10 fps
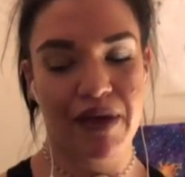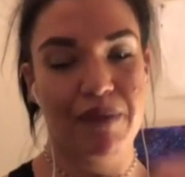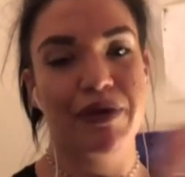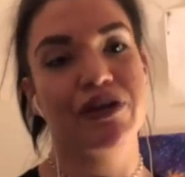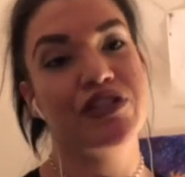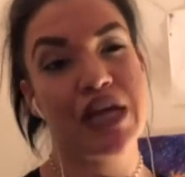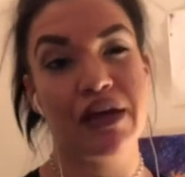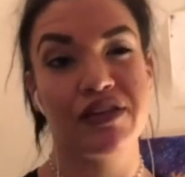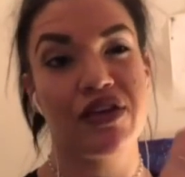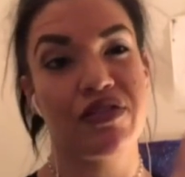bigger
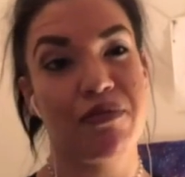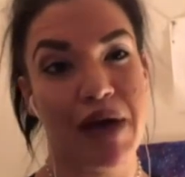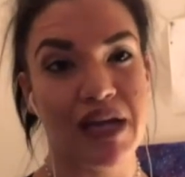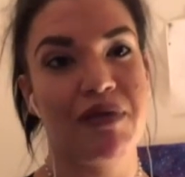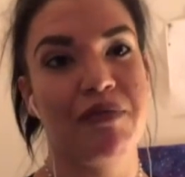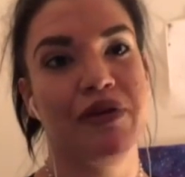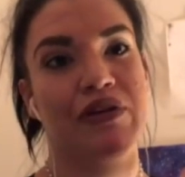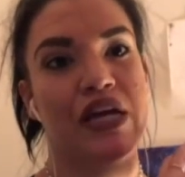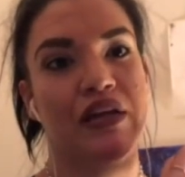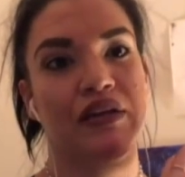talent is on the mic. My bigger
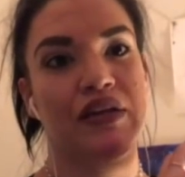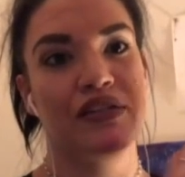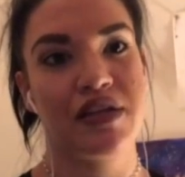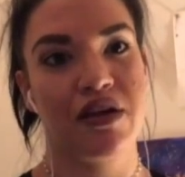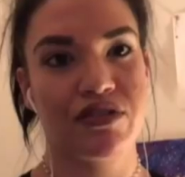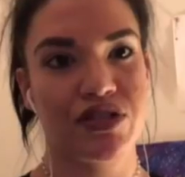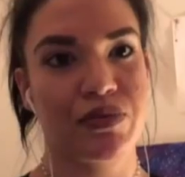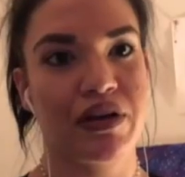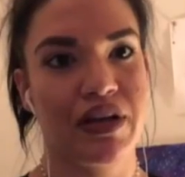talent is character work,